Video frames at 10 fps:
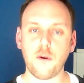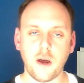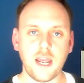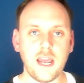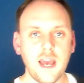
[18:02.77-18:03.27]

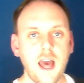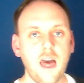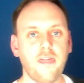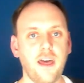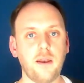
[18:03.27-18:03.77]
money,
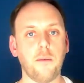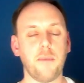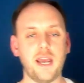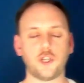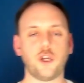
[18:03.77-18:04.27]
then
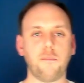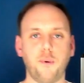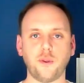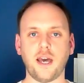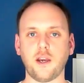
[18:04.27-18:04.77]
make sure you
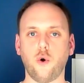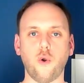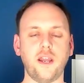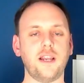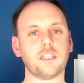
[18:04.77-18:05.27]
book that
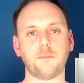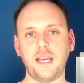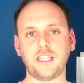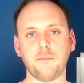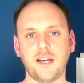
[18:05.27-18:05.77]
call in and
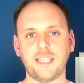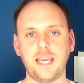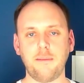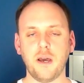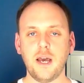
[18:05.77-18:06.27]
speak to my
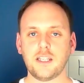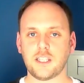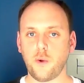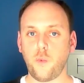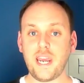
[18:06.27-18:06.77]
team
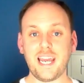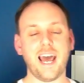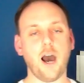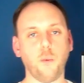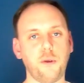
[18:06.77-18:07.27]
so we can
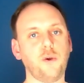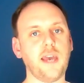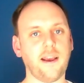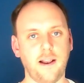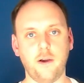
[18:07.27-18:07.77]
help you
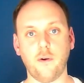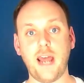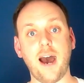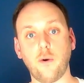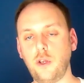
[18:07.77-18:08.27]
get clear on
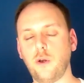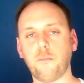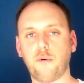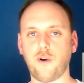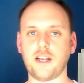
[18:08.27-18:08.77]
how you can
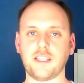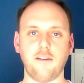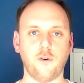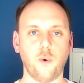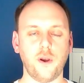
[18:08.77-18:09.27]
progress
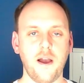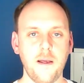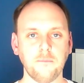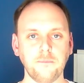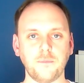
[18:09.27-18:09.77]
that forward.
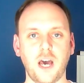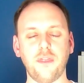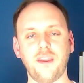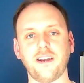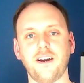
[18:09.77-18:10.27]
Other
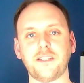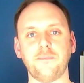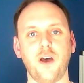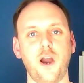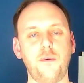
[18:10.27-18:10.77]
than that, guys,
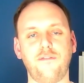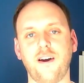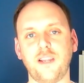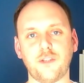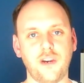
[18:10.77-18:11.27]
hope you
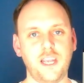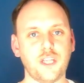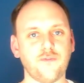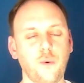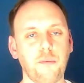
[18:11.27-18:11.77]
found this really
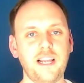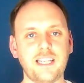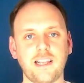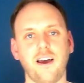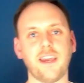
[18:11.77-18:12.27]
useful. Please
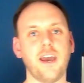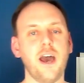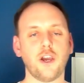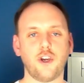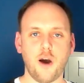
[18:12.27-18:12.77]
like,
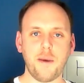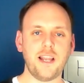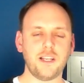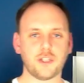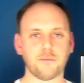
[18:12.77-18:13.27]
comment
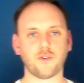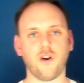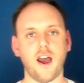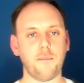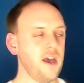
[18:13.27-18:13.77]
and
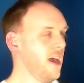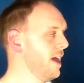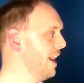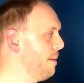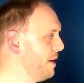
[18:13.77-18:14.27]
subscribe.
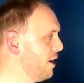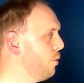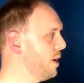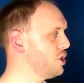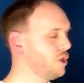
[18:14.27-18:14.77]
Let me know
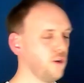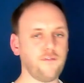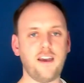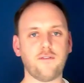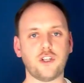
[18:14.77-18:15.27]
which is your
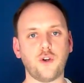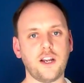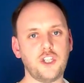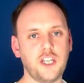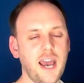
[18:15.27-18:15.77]
favorite
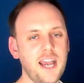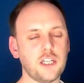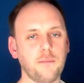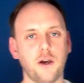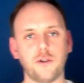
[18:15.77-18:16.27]
strategy,
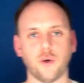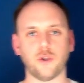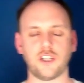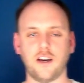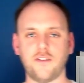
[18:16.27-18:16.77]
HMOs or
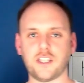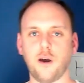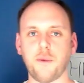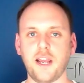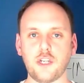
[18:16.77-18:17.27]
serviced
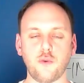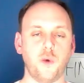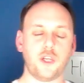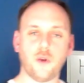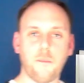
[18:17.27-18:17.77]
accommodation,
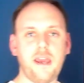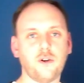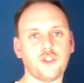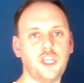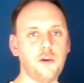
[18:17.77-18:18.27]
which one
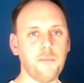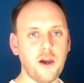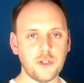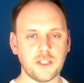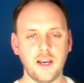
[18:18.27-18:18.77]
appeals to you
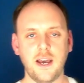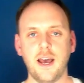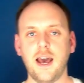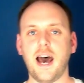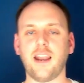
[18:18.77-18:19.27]
most,
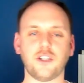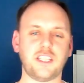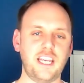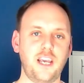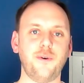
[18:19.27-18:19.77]
and I'll
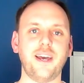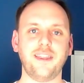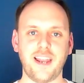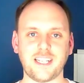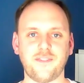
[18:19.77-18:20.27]
see you in the
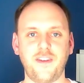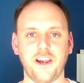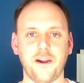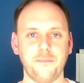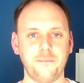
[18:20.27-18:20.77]
next
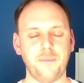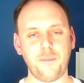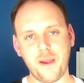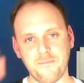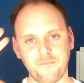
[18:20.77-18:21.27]
video.
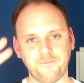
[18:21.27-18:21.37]
Bye-bye.